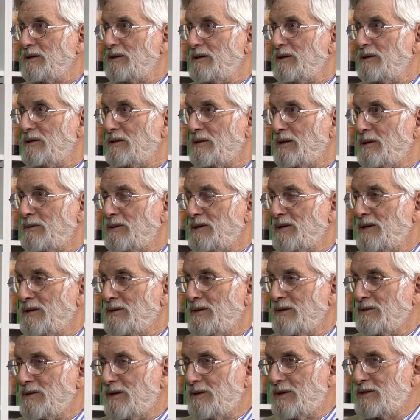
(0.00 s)
You know, I mean,
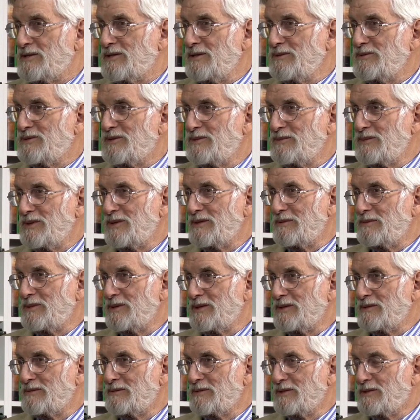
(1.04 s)
that seems to me to
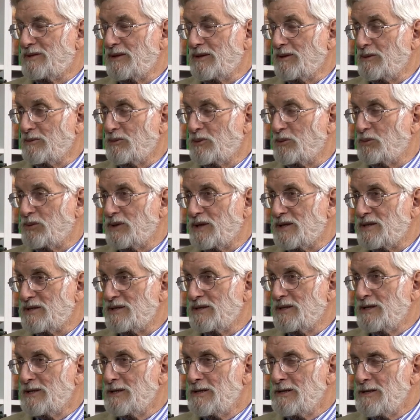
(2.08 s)
be a terrible place.
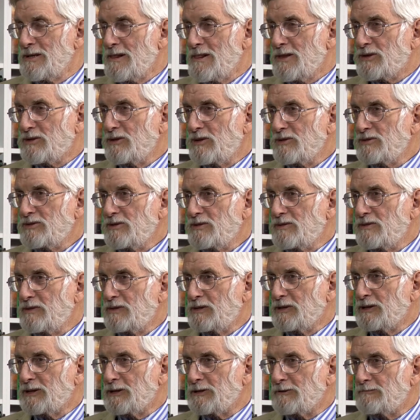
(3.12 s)
It's
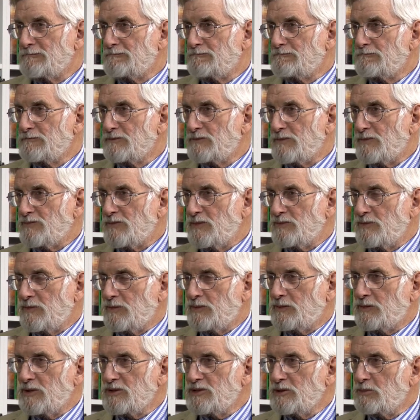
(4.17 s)
also,
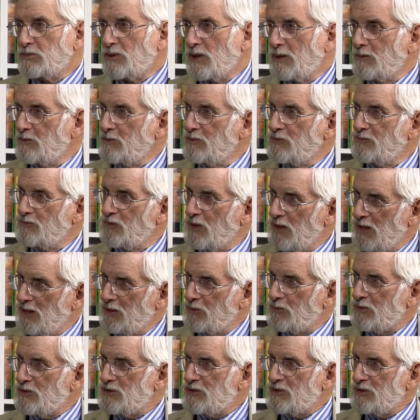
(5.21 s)
there's a problem of
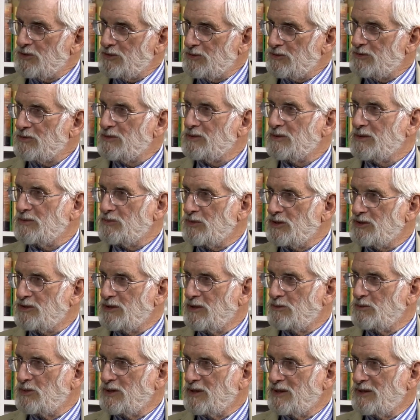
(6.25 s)
language too, which
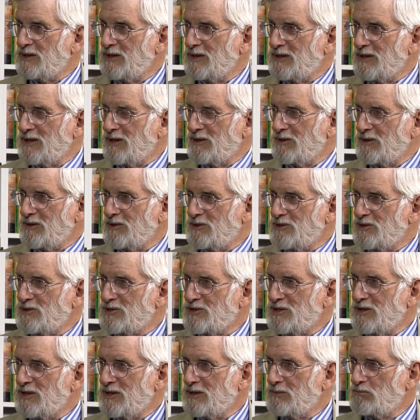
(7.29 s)
I'm beginning now to
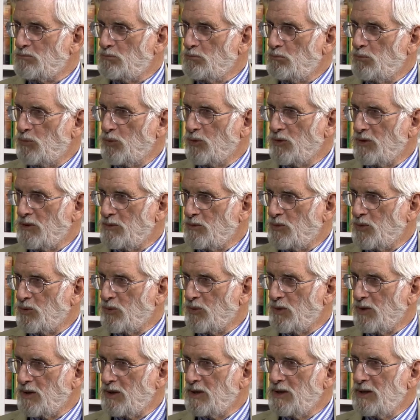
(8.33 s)
understand more and
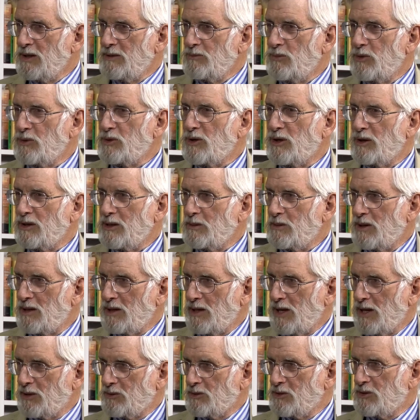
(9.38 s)
more. When we're talking about
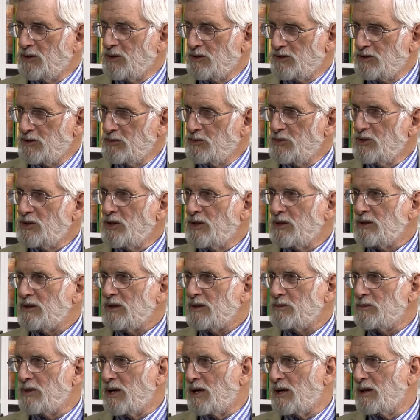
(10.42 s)
agriculture, we're
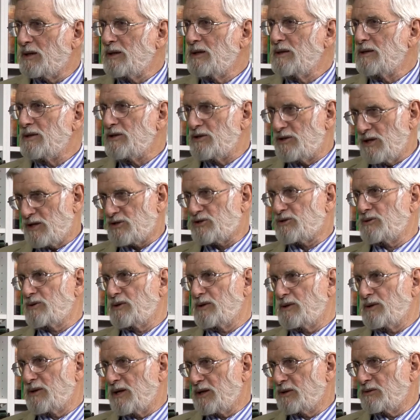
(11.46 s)
talking about
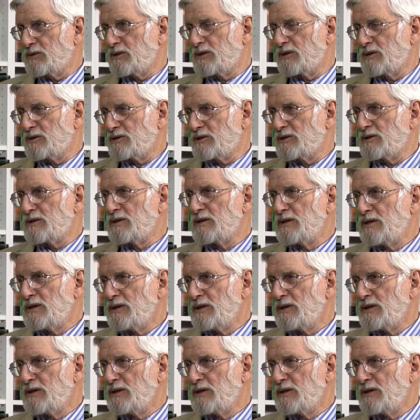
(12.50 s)
industrial agriculture.